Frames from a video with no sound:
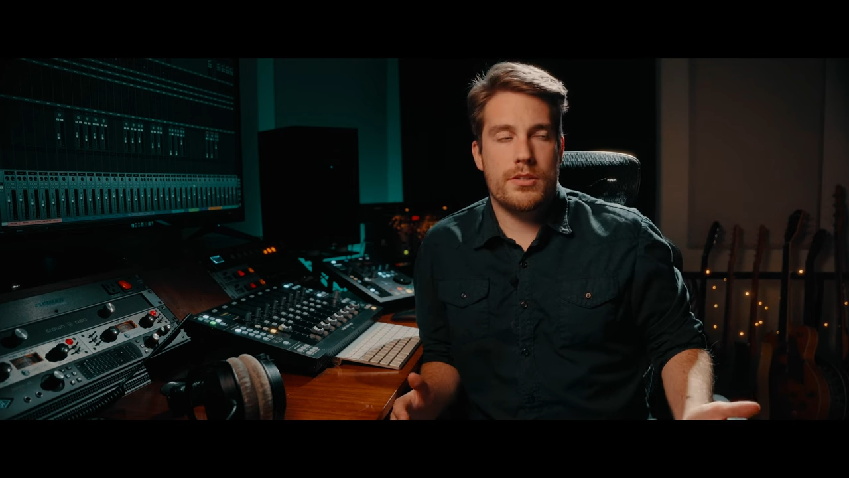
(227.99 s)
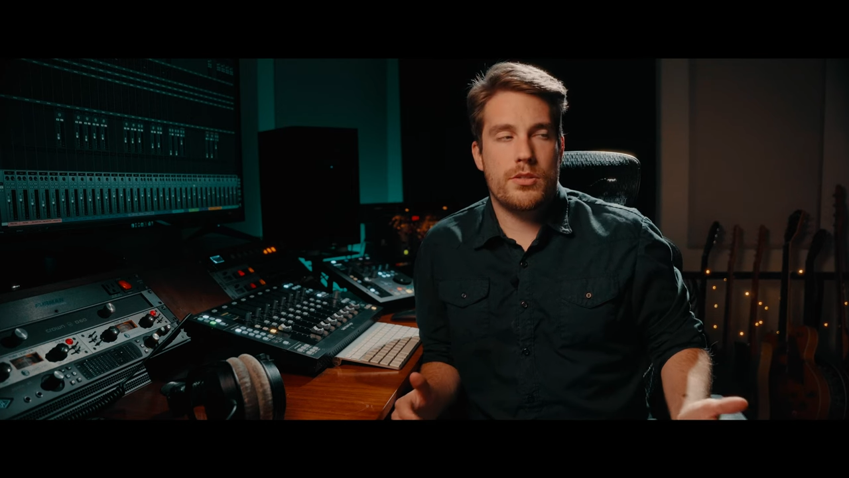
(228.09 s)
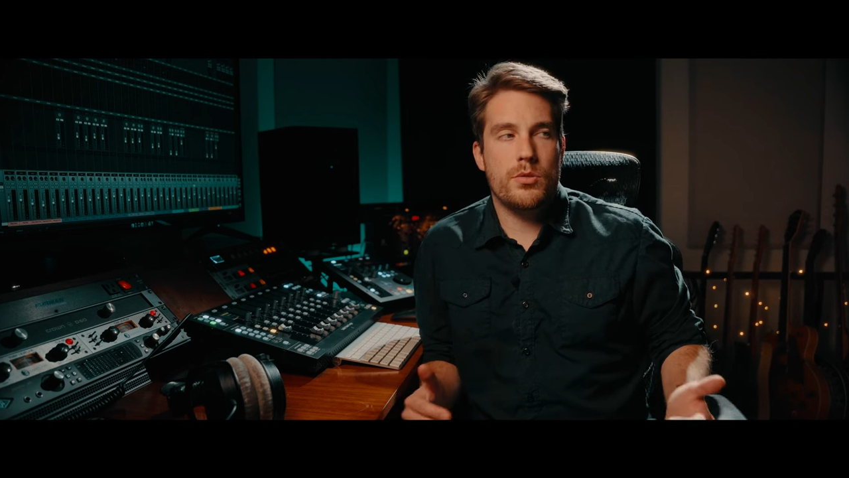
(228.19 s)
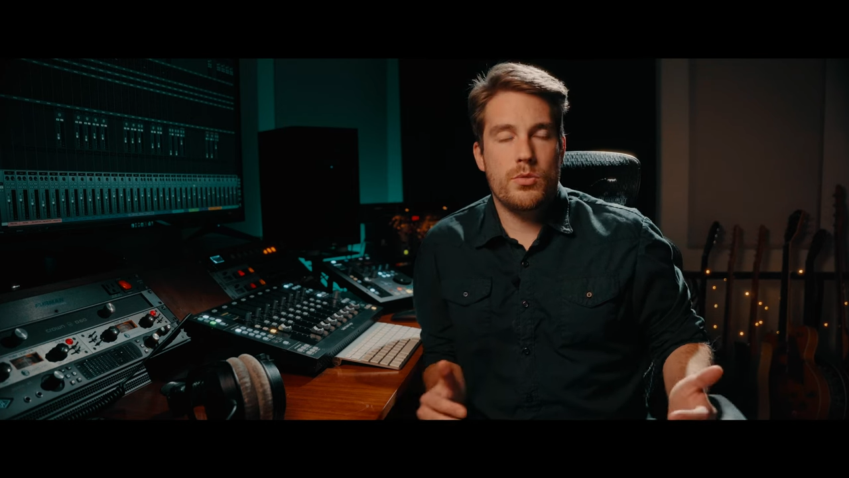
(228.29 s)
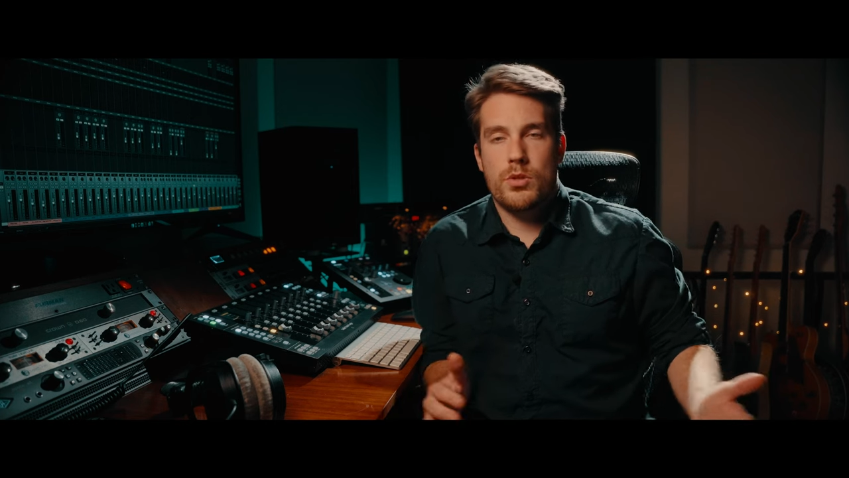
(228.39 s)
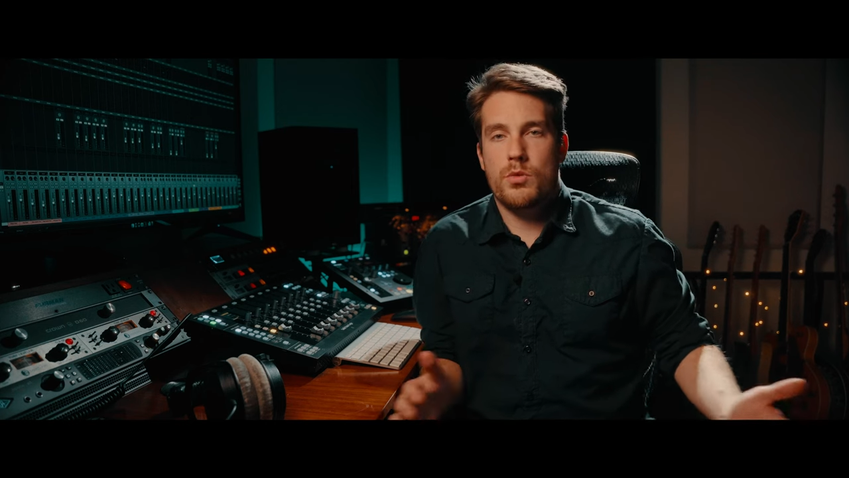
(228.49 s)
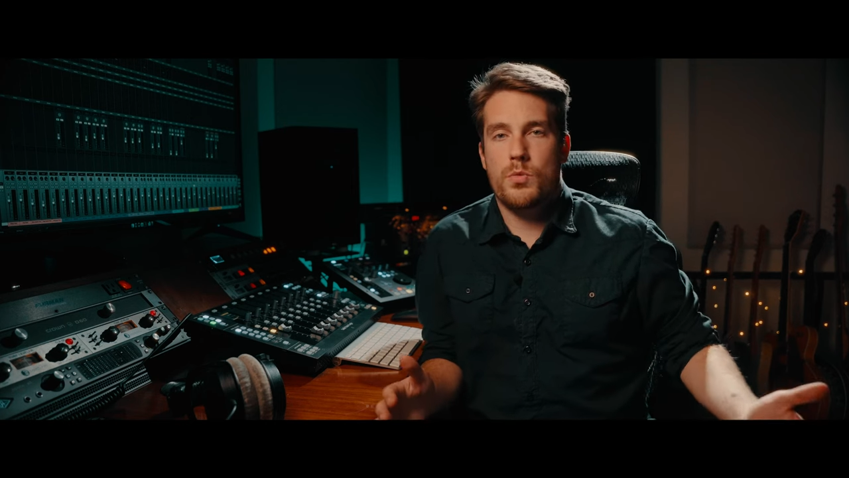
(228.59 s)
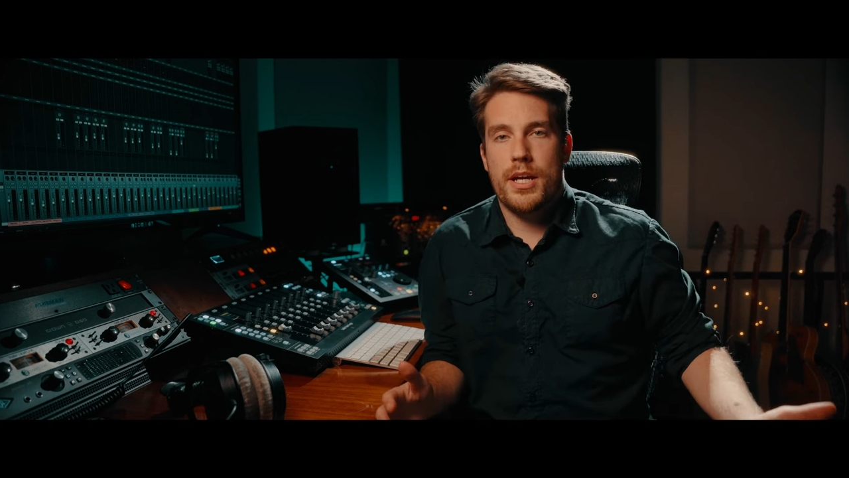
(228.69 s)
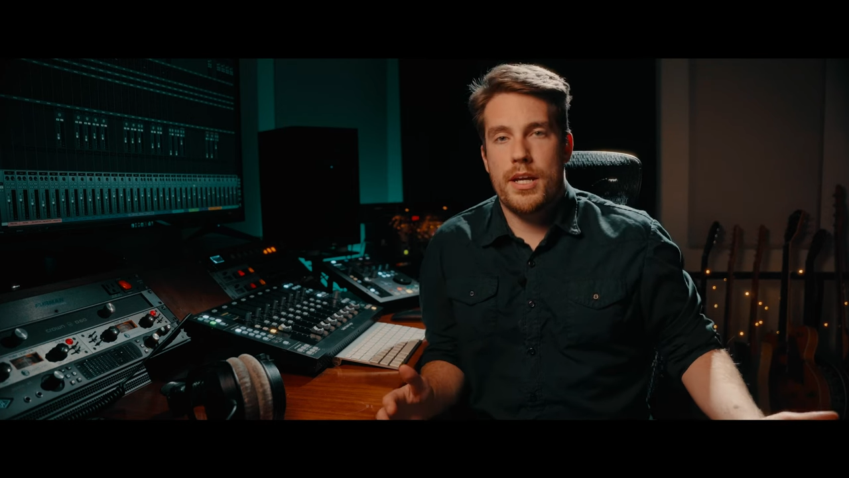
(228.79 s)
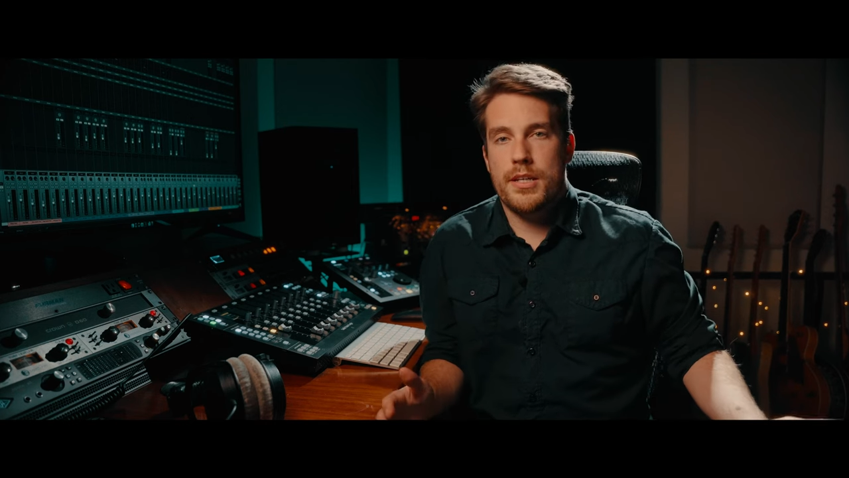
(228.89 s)
pseudo
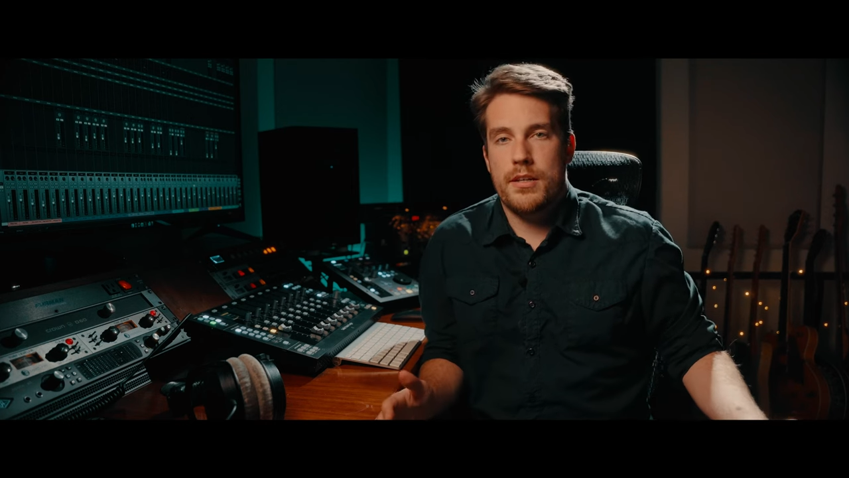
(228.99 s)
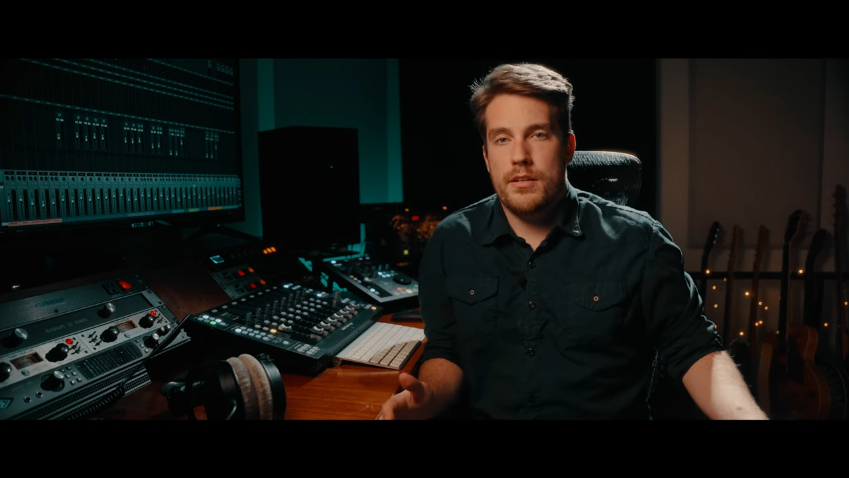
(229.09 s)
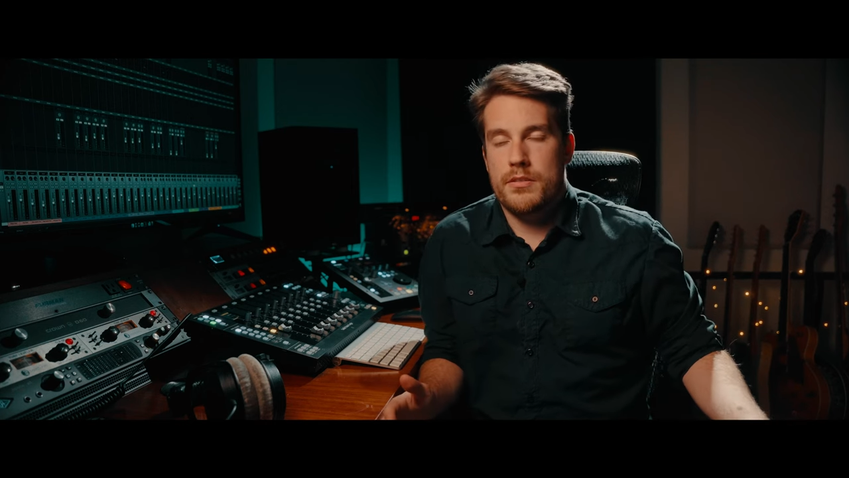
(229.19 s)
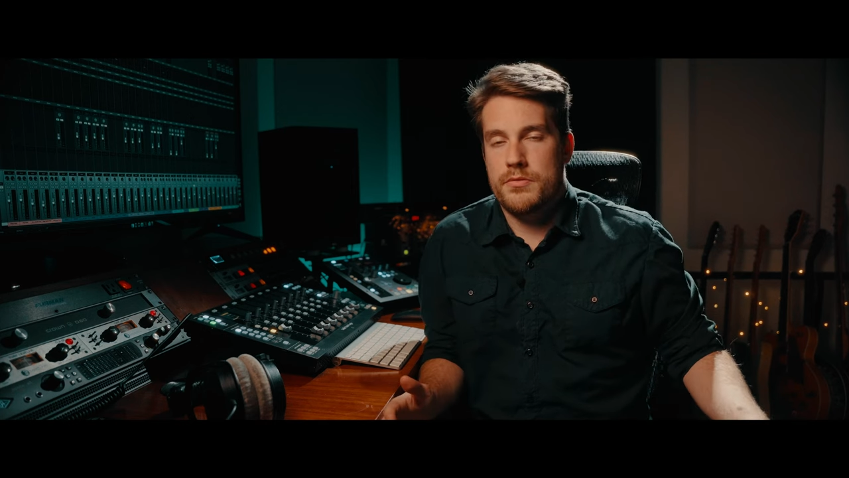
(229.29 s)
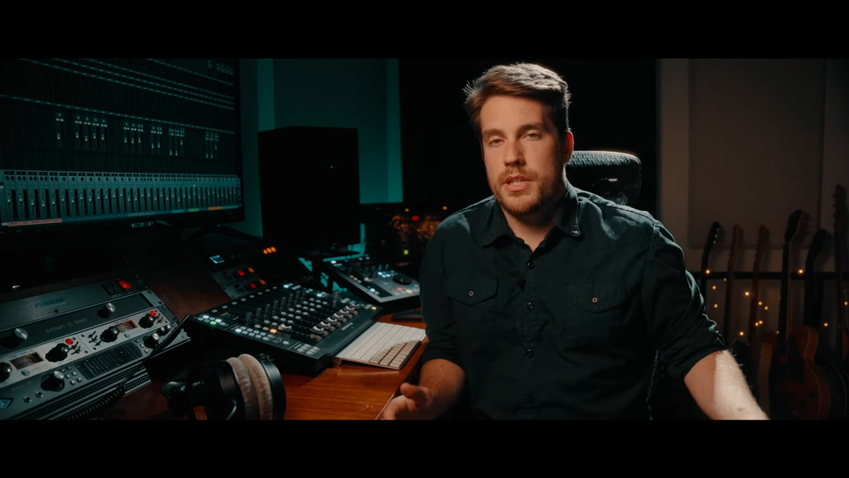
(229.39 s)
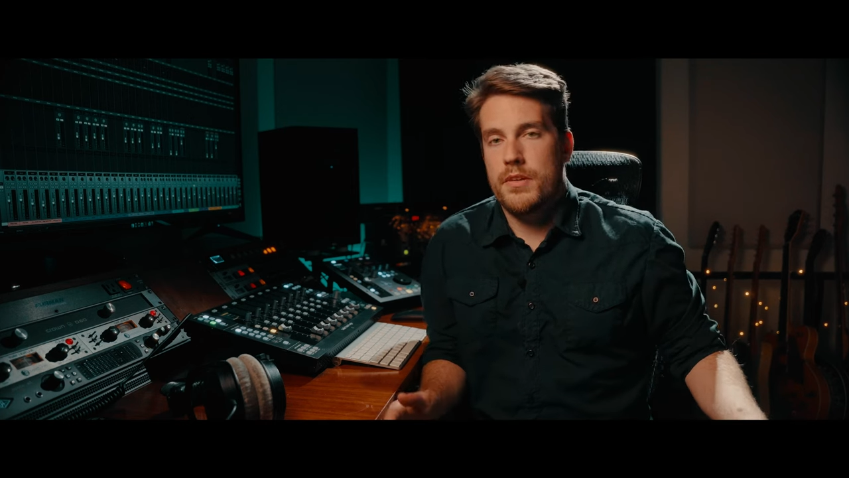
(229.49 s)
way of